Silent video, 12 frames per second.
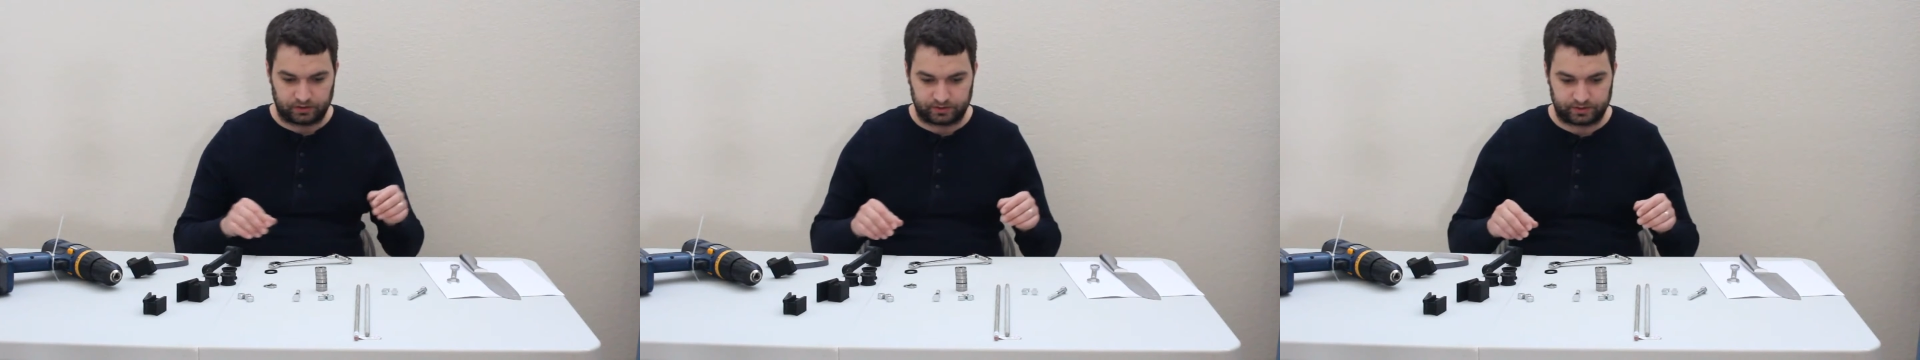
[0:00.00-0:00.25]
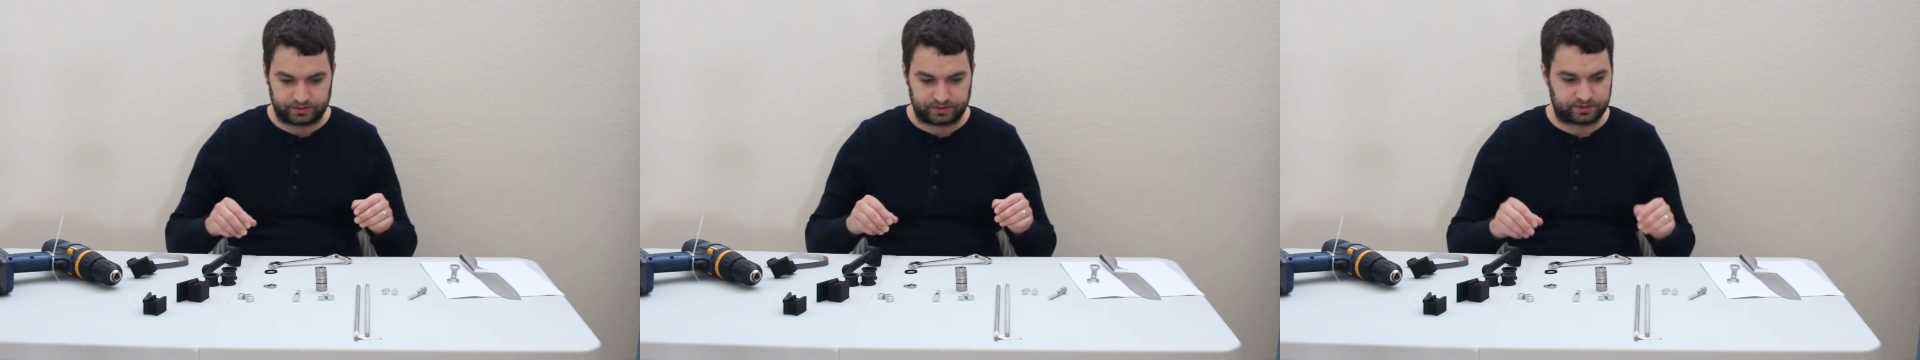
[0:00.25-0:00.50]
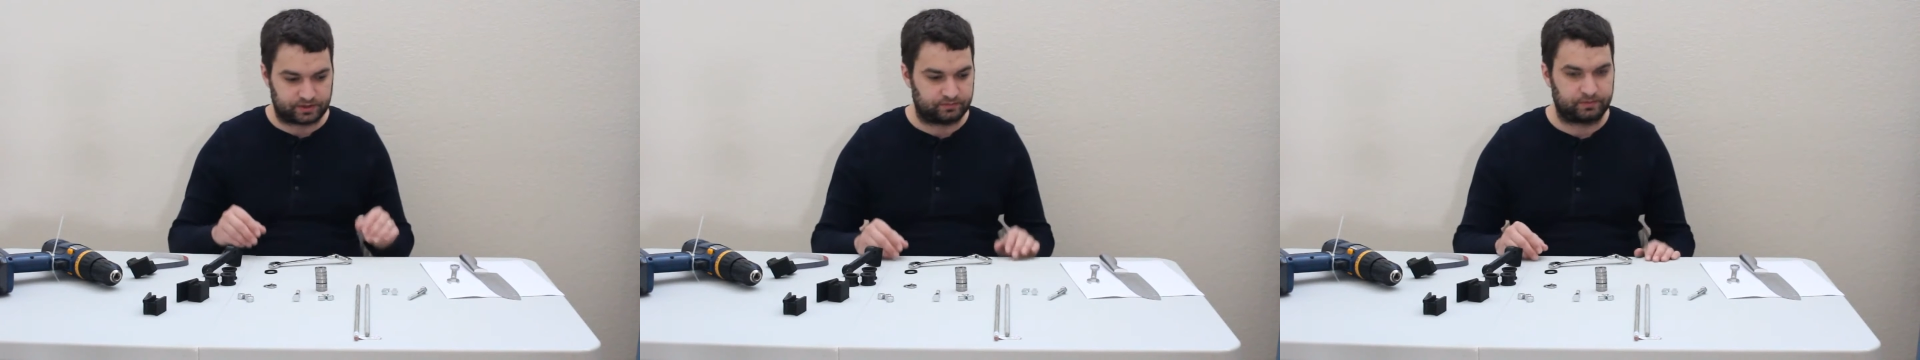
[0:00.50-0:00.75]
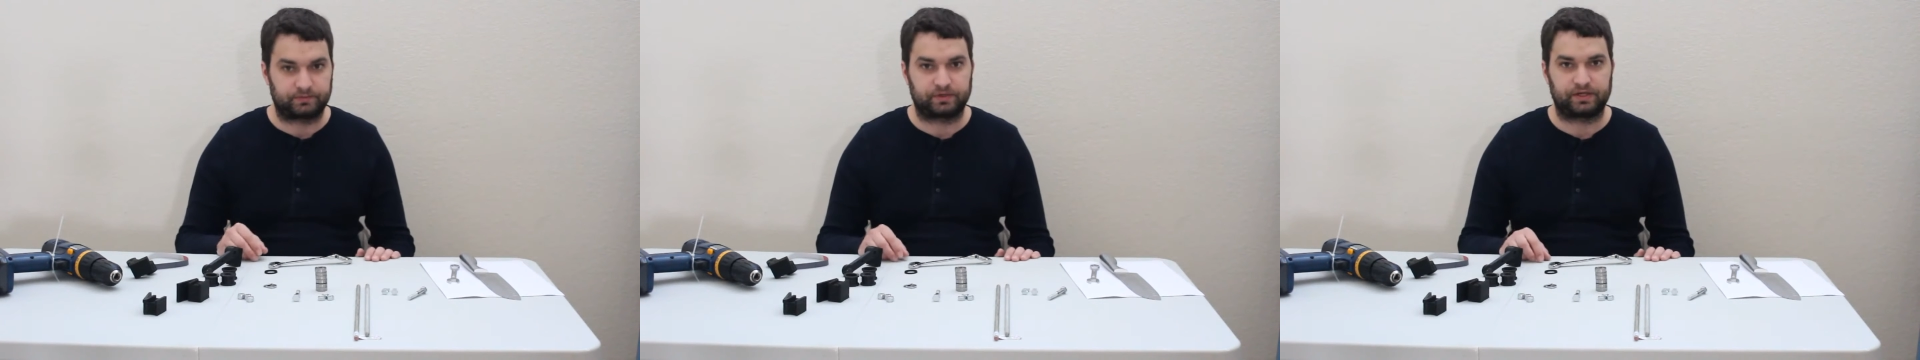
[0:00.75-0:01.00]
this is going
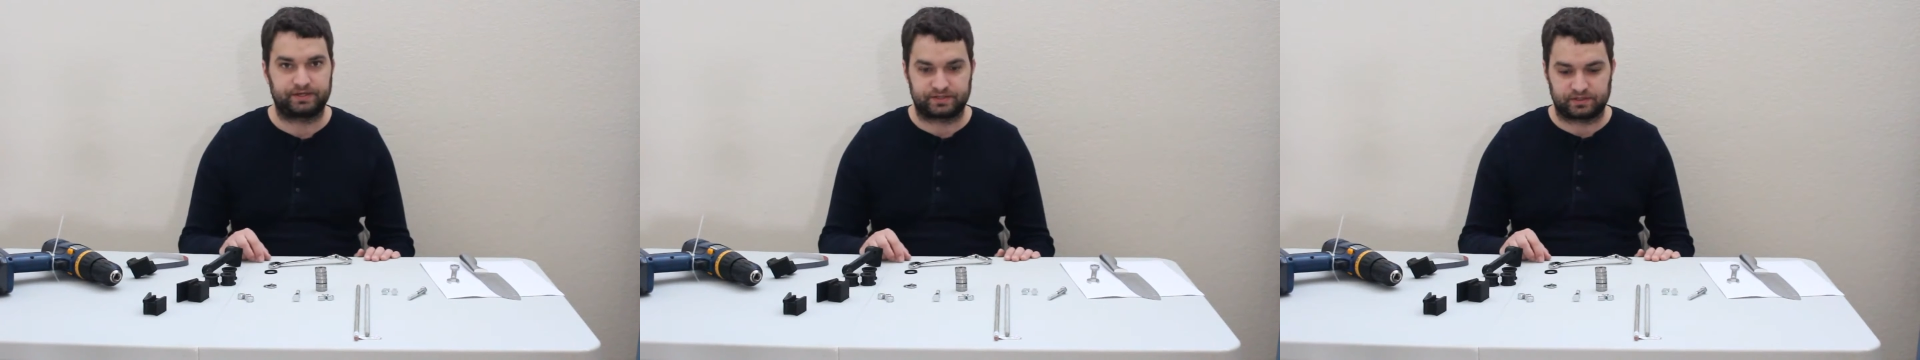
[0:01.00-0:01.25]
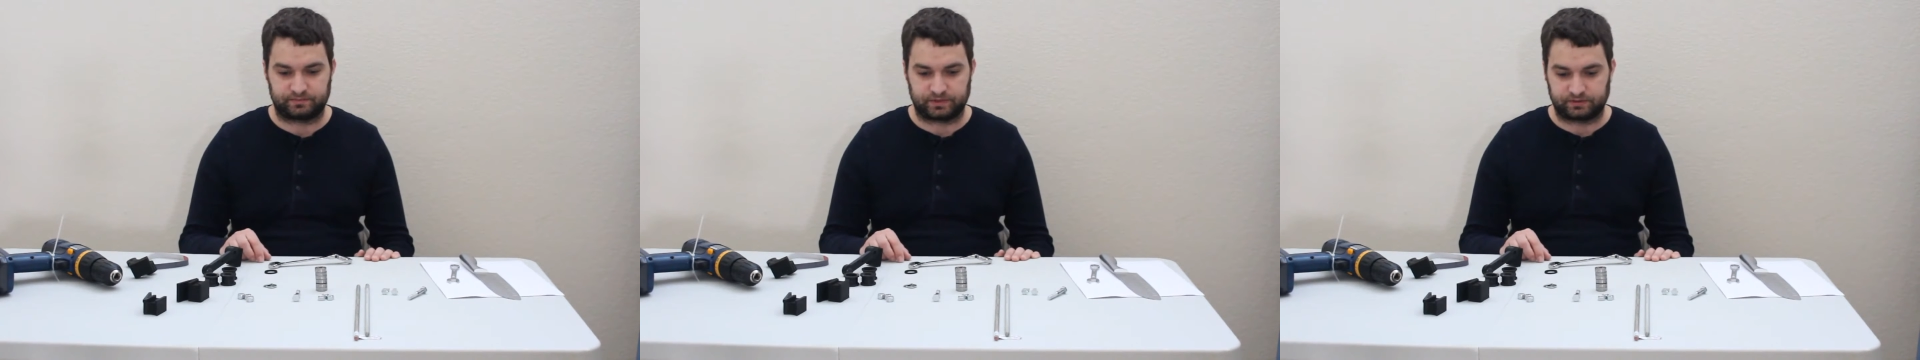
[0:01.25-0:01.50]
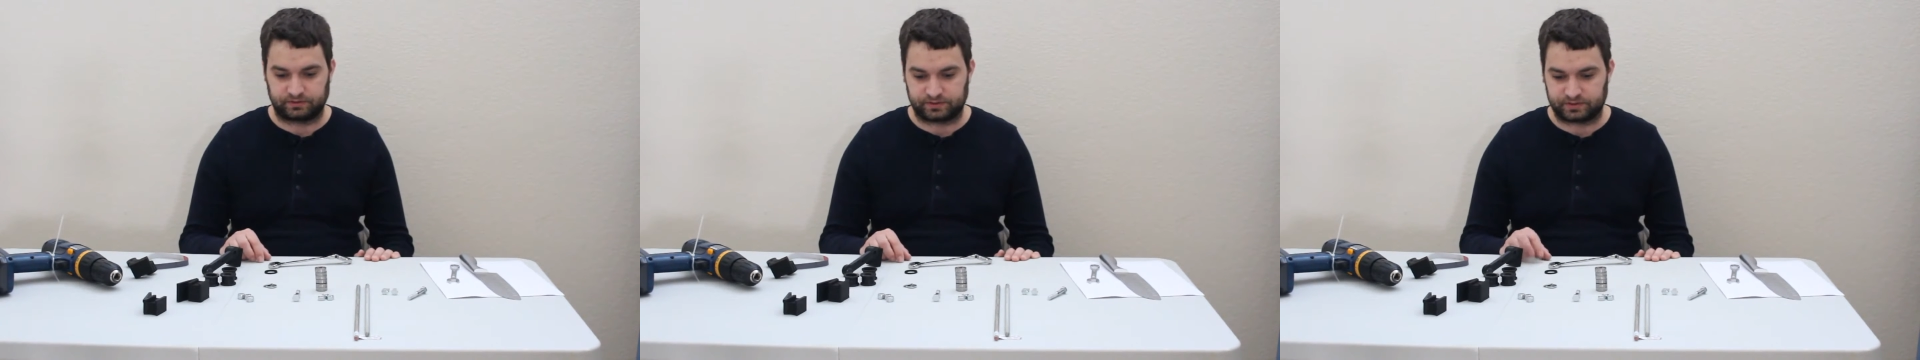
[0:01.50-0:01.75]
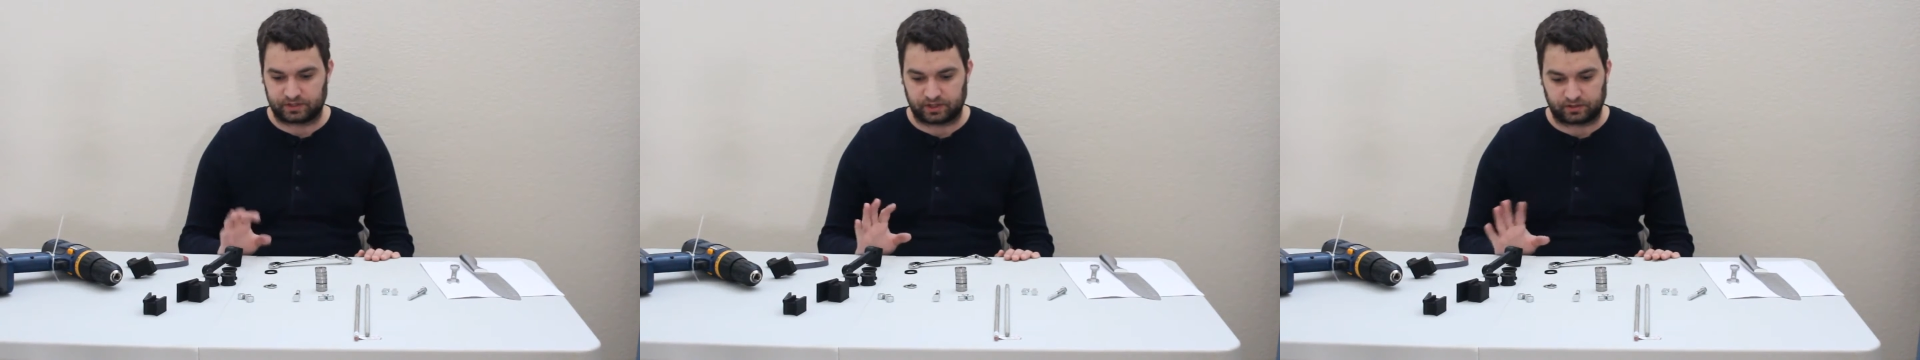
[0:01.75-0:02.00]
to be pretty easy to build.
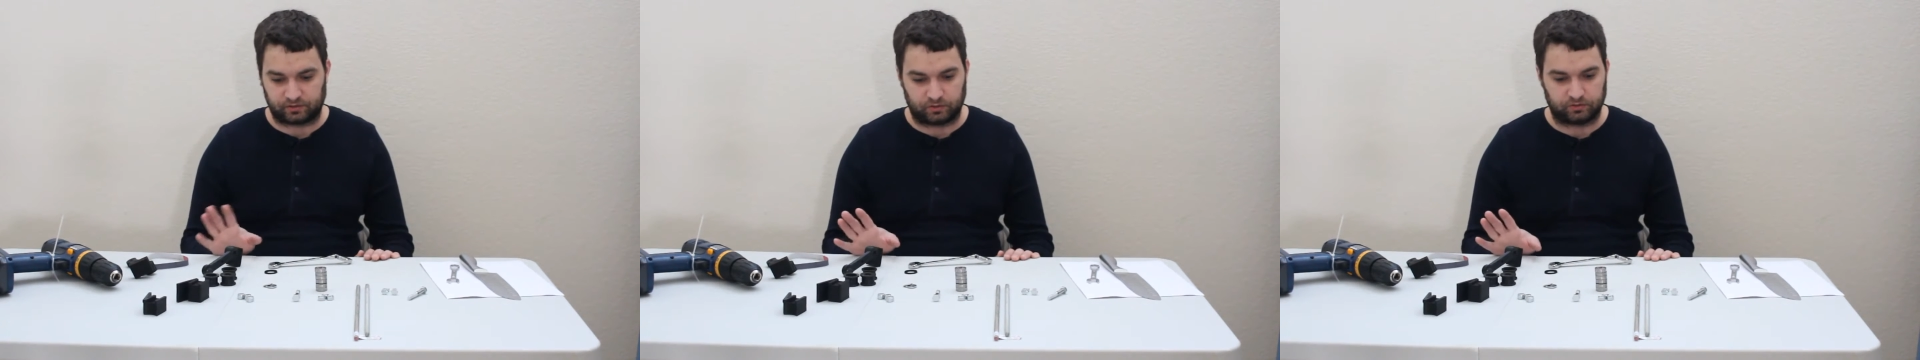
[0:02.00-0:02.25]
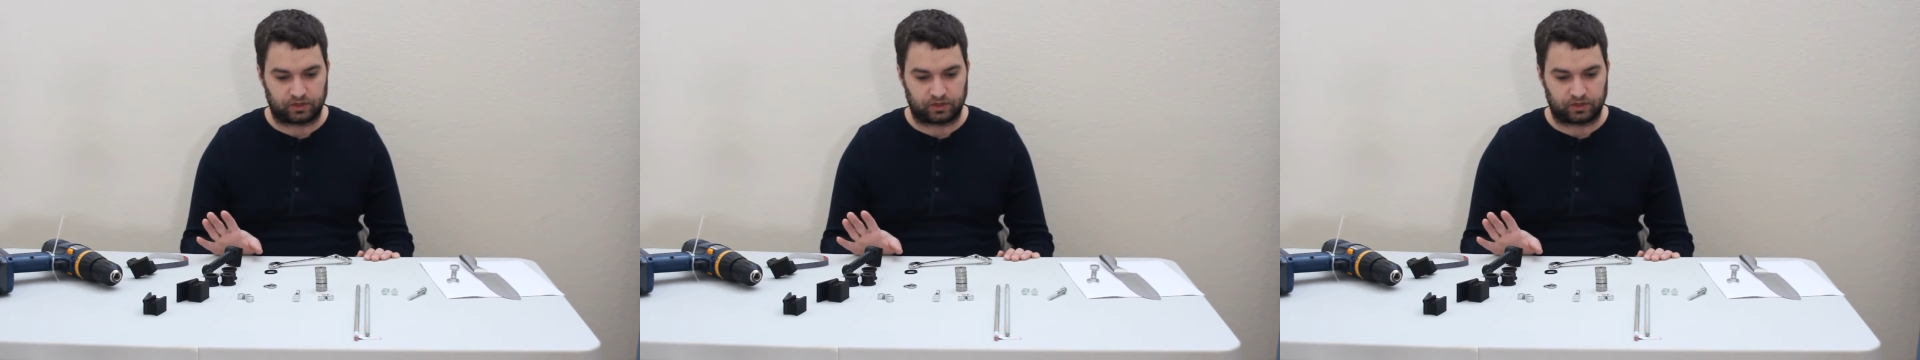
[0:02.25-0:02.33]
There's not a whole